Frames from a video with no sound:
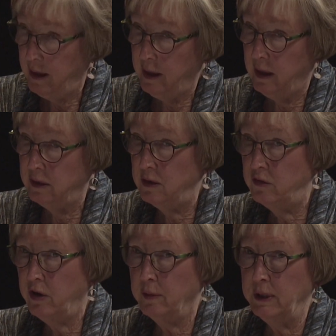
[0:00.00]

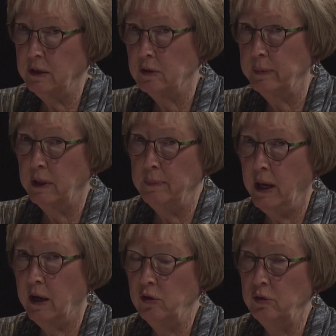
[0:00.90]
And tell me a little bit
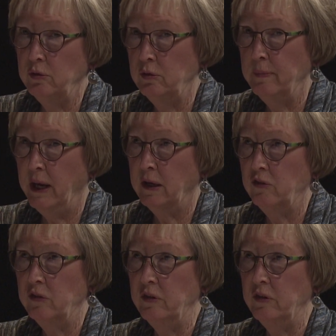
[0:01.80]
about who manages